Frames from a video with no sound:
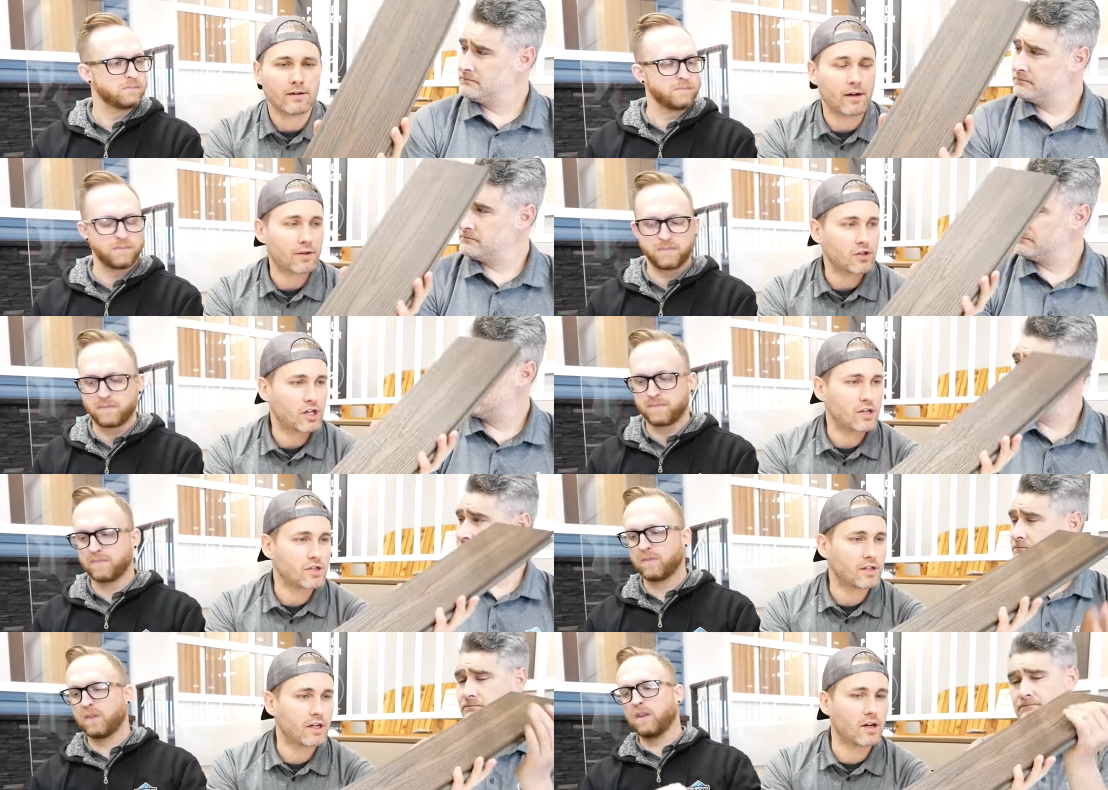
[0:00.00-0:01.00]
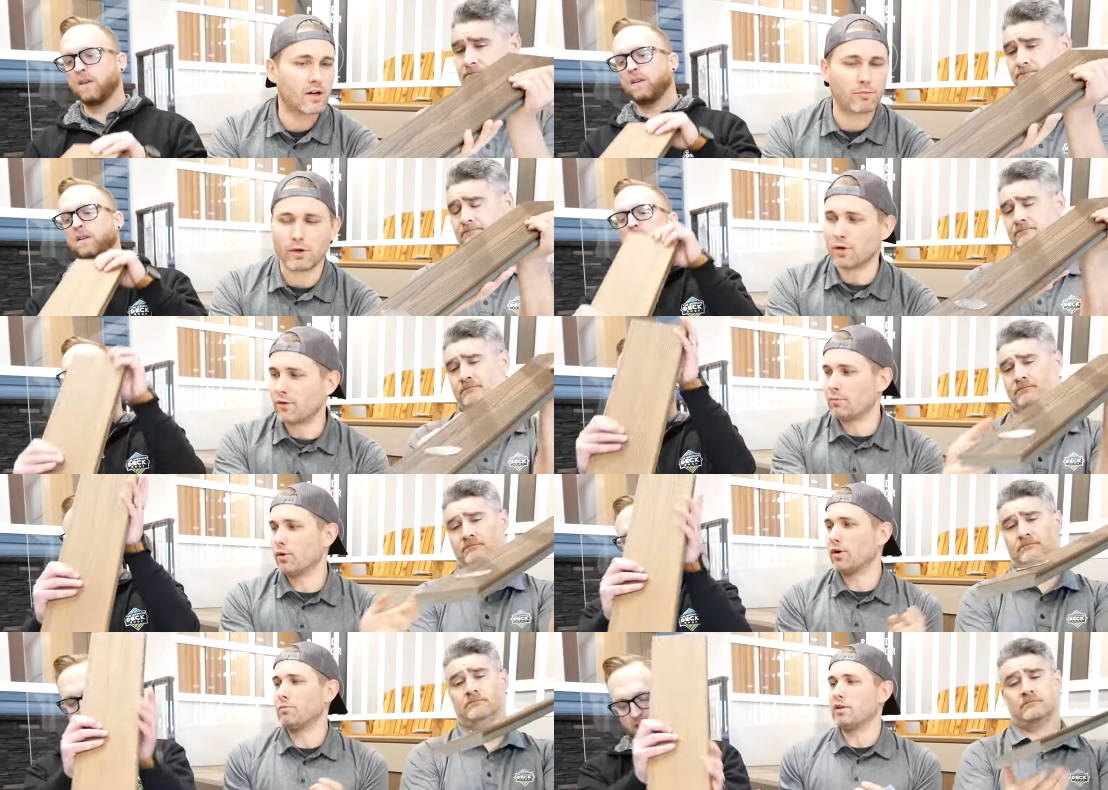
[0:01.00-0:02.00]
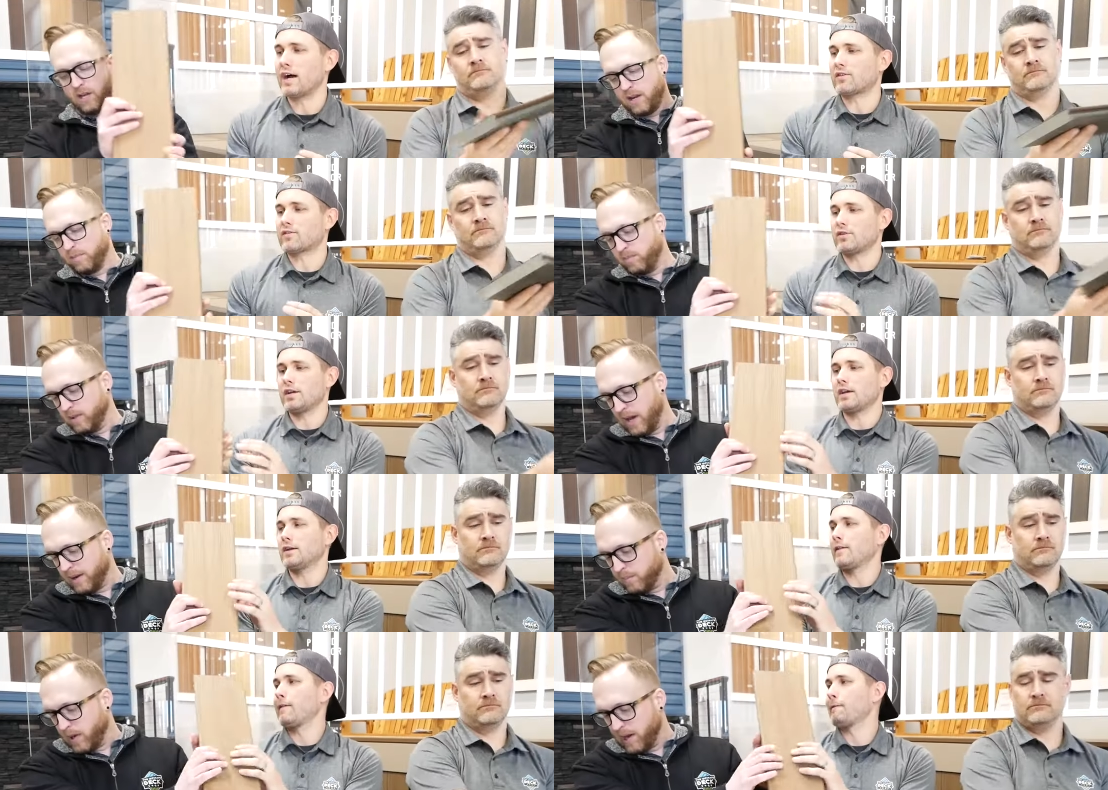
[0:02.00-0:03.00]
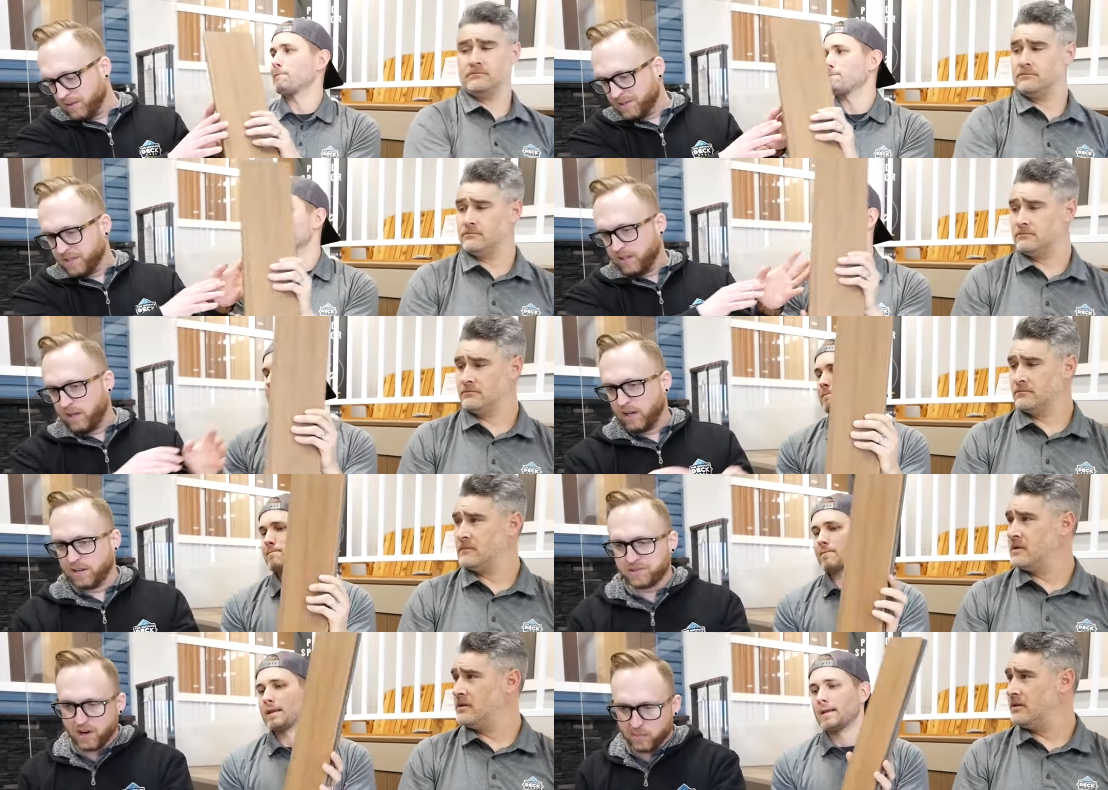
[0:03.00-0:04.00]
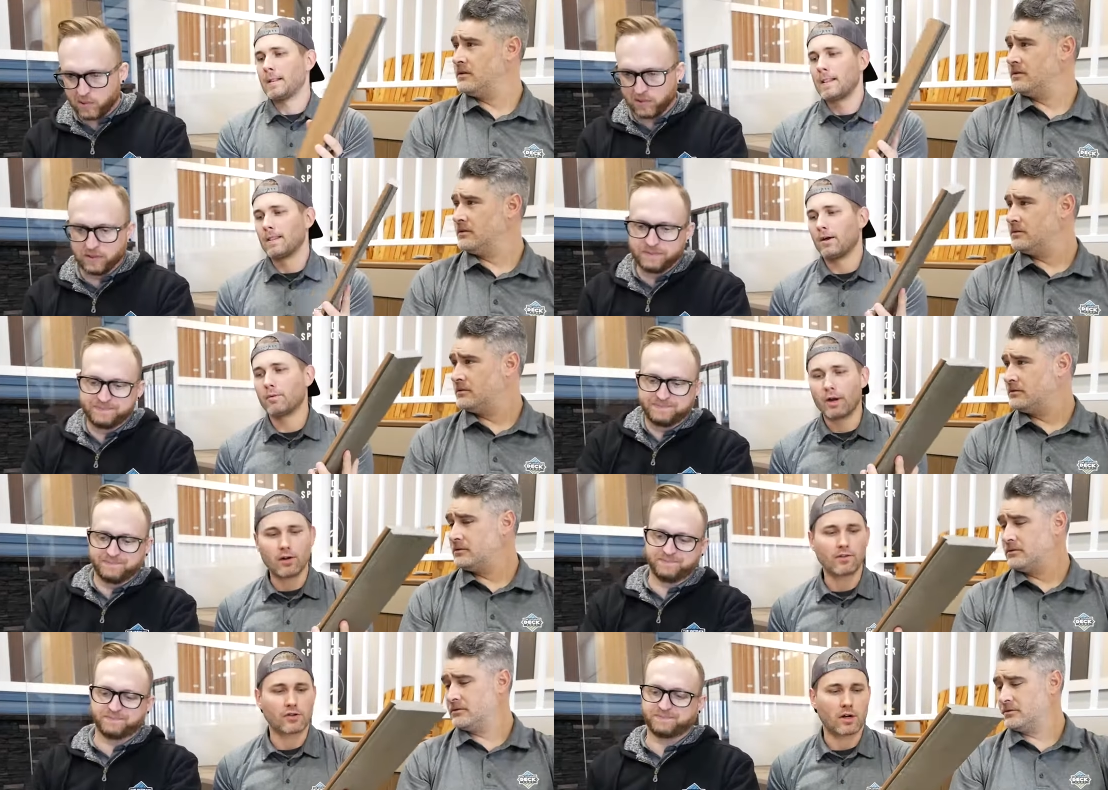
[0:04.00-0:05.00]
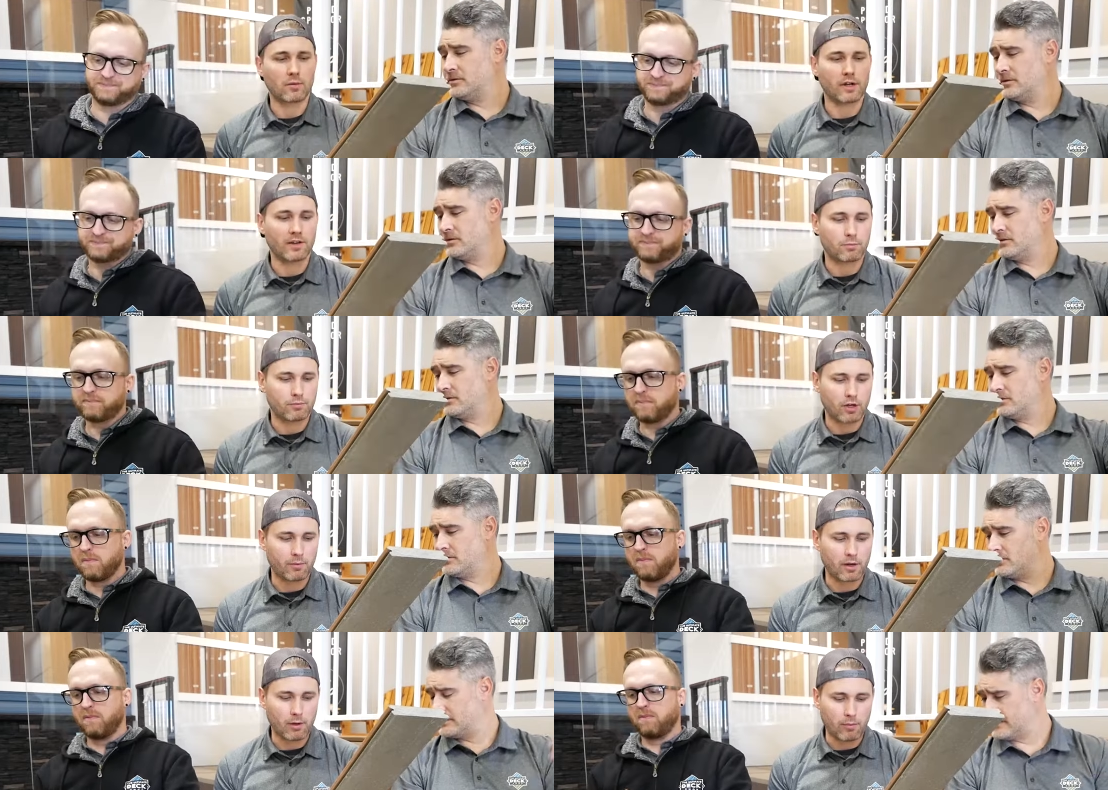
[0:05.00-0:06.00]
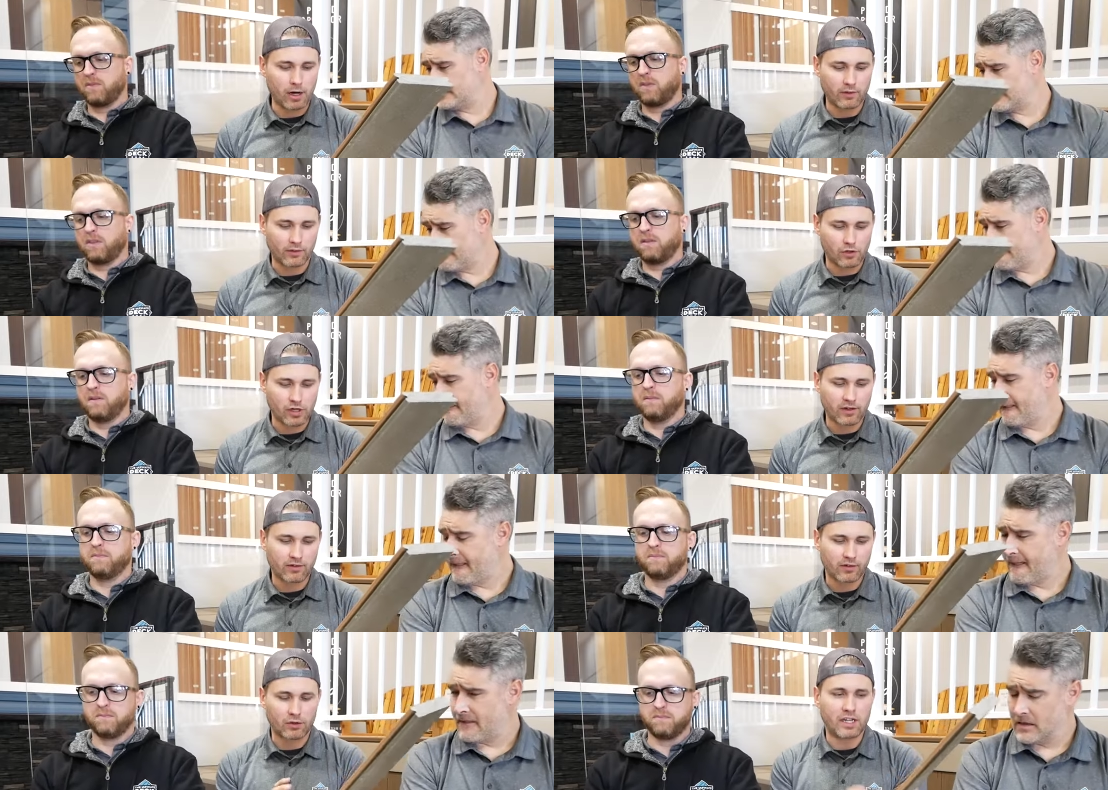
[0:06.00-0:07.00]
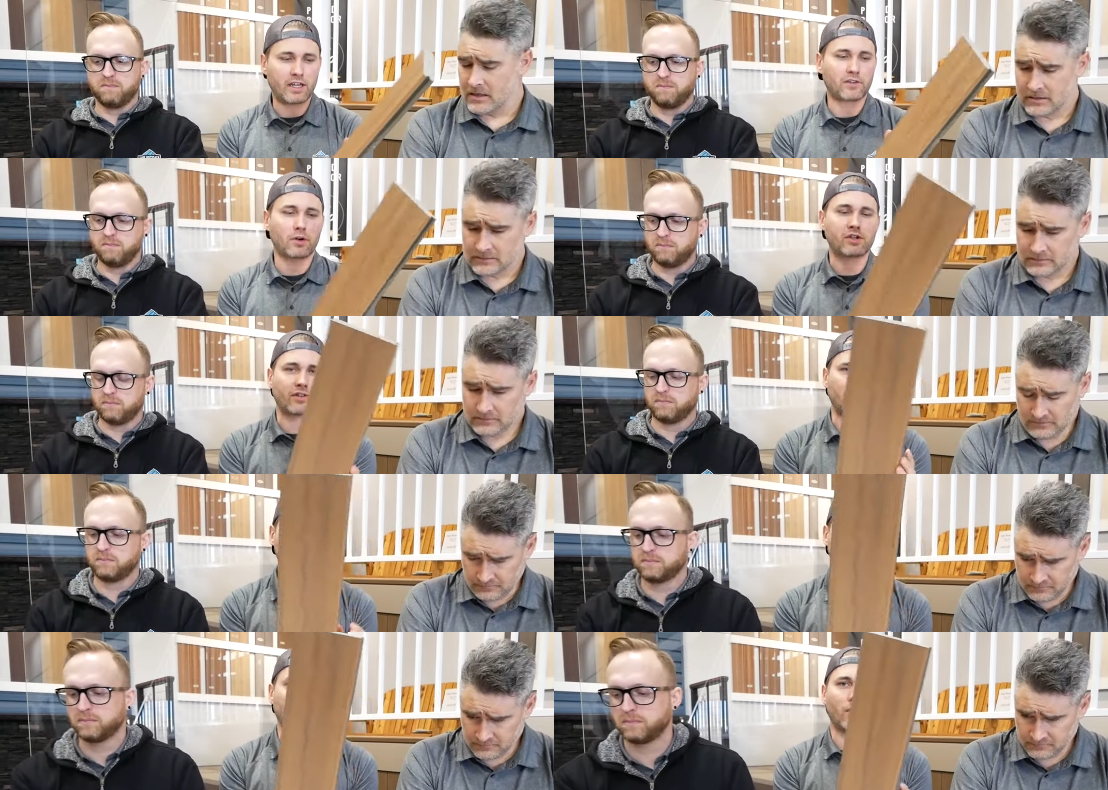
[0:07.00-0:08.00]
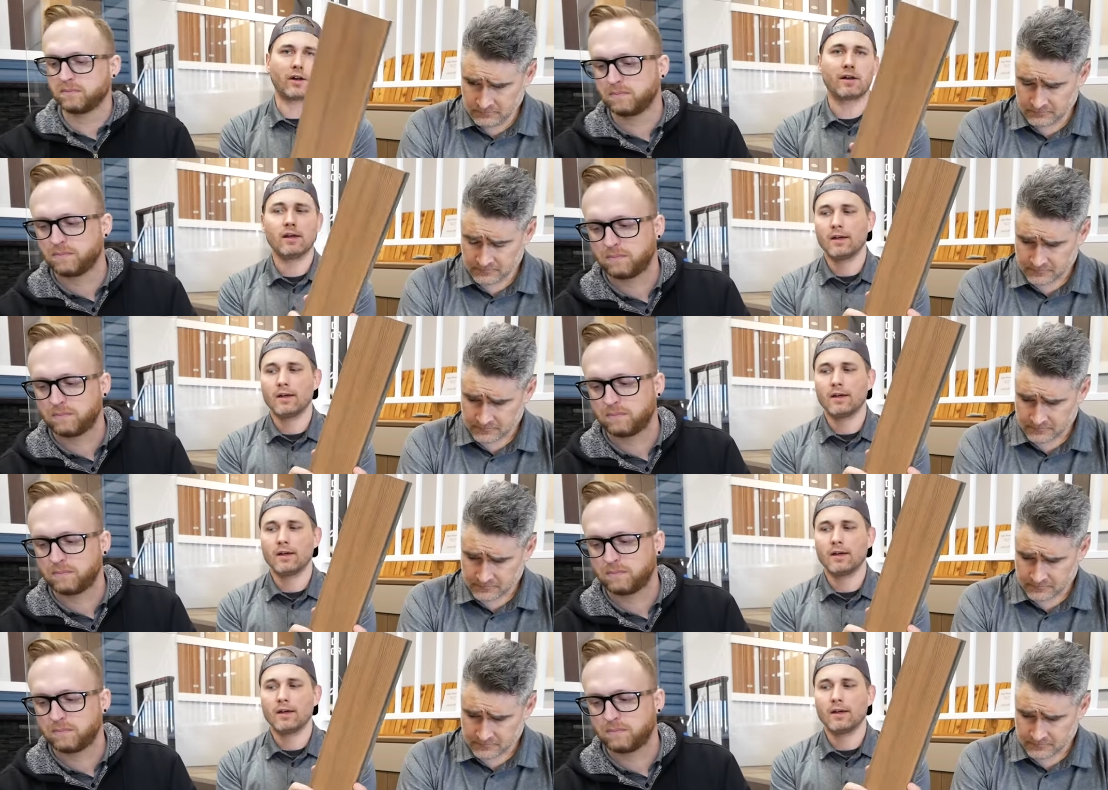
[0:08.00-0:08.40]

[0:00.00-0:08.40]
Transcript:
Speaker 1: Nothing changing there. Beautiful board, black a of, streaking. A lot of browns in the uh, tropical. A lot of browns in tropical, yeah. It's dominated by browns. So, so Tiki Torch is an interesting one